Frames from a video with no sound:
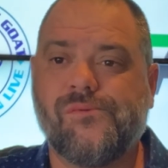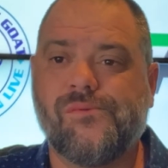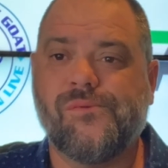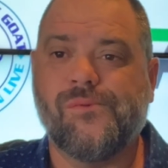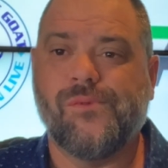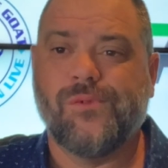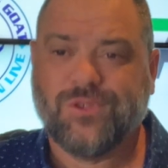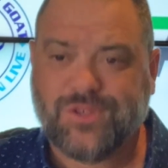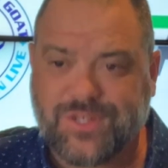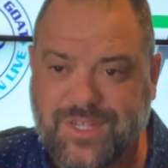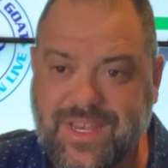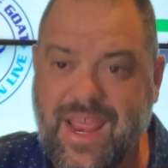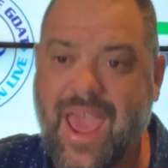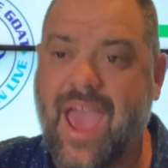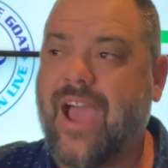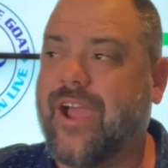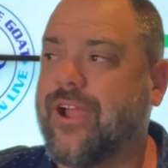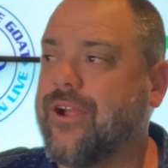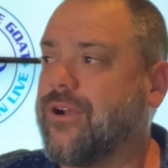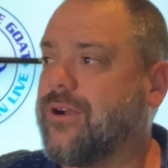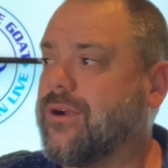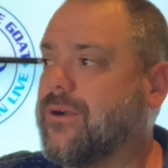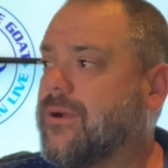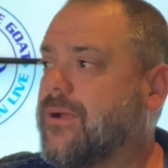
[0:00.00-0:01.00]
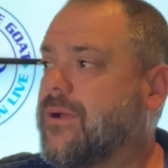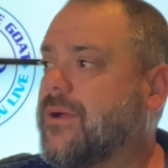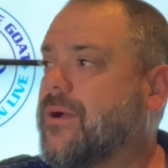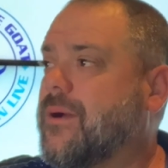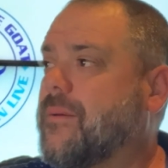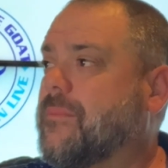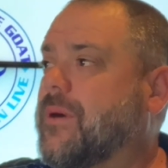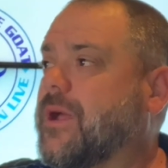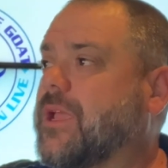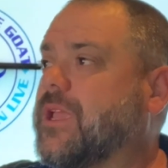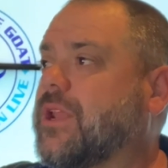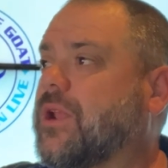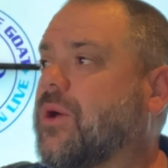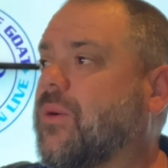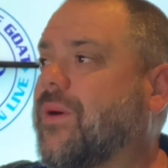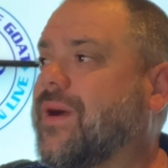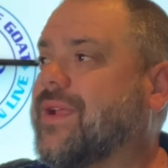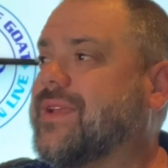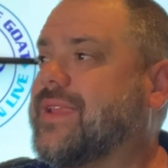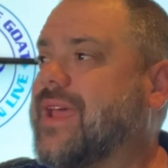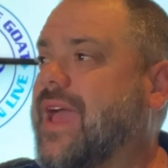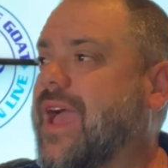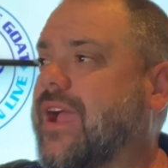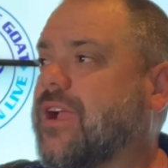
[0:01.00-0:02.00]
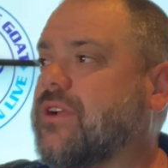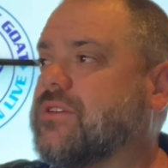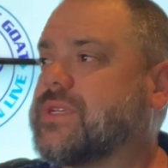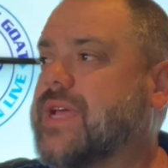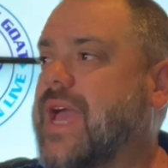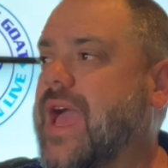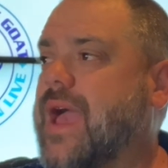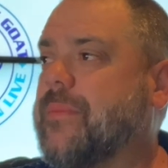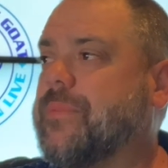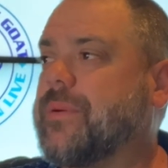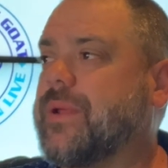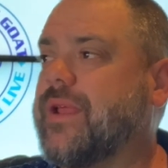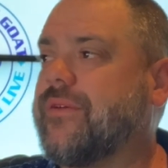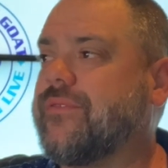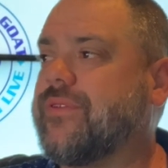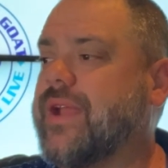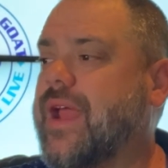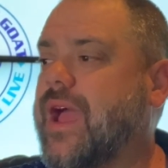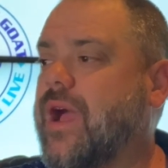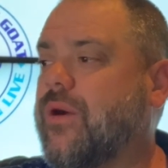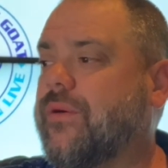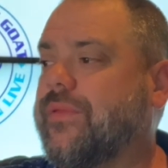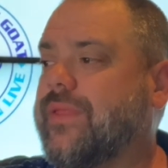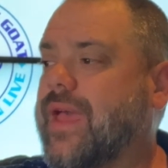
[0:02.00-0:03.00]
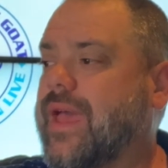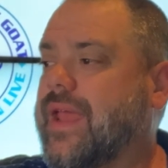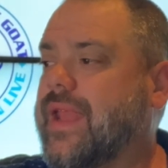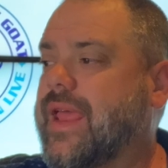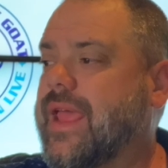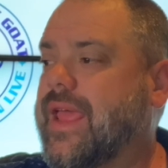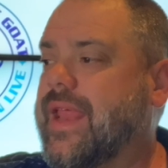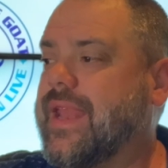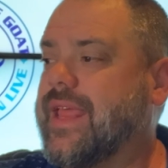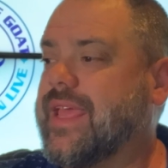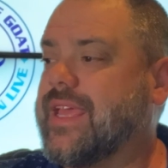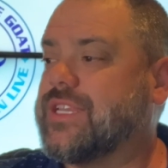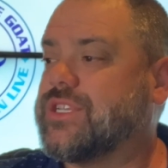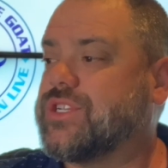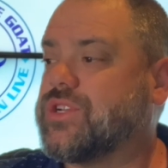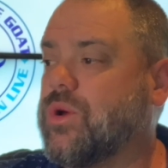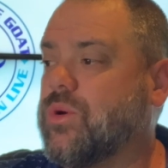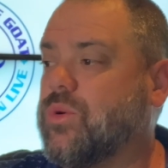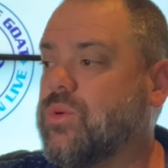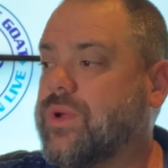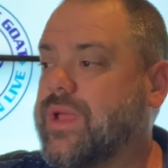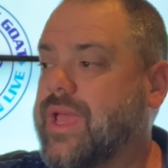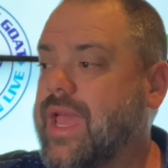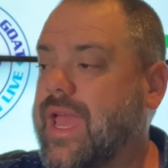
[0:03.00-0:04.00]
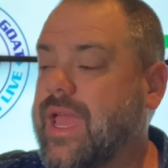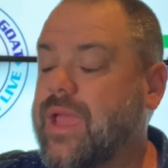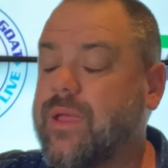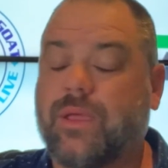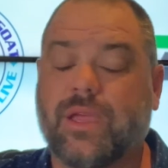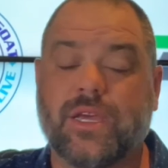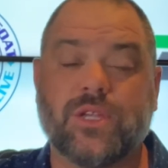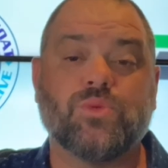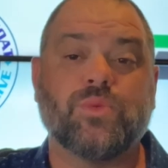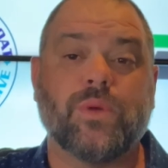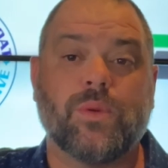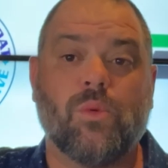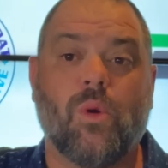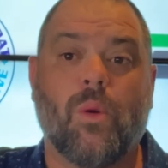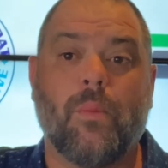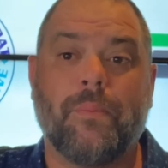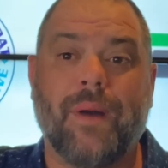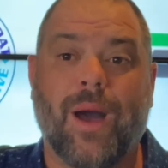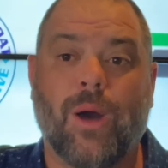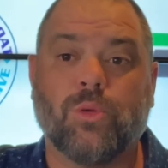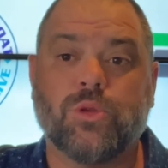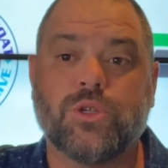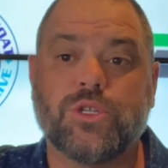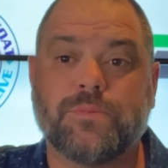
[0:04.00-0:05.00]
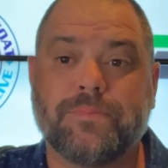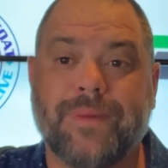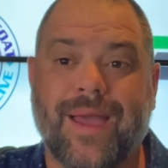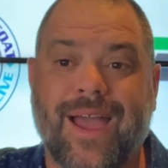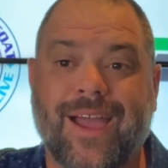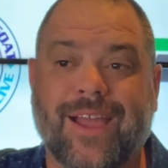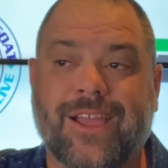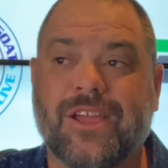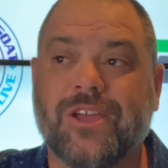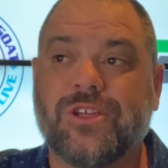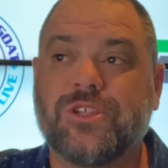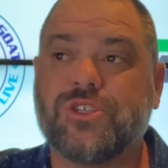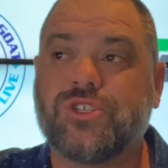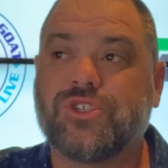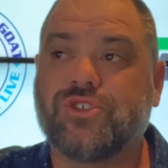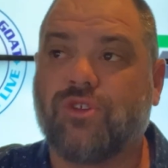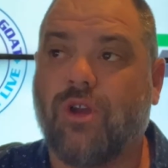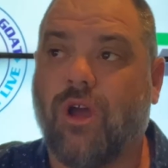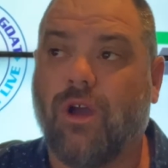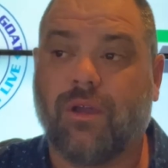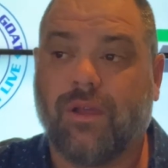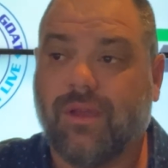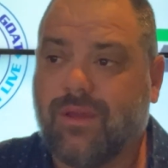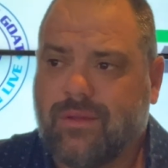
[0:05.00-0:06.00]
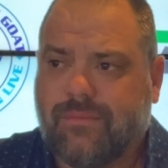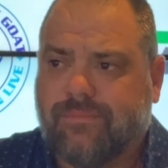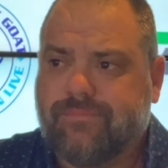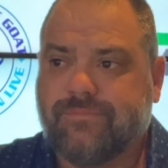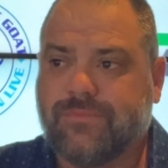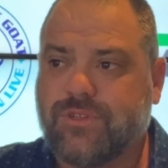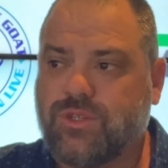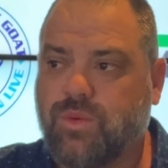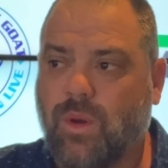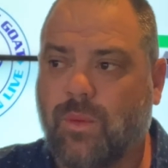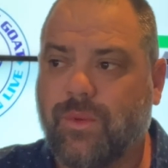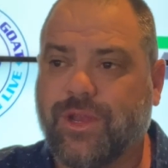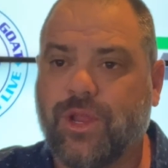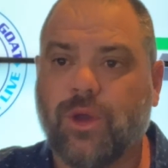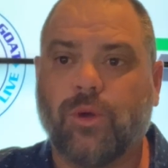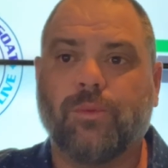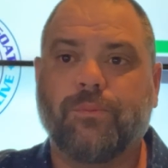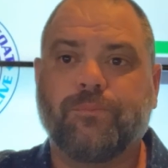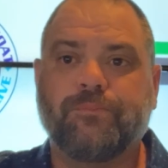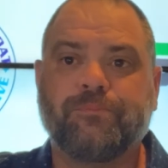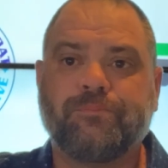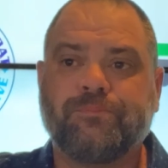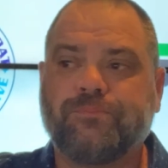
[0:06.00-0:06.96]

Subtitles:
It was a dagger. But you know what? Daggers happen every now and then, and it's okay because we will bounce back strong. It's what we do.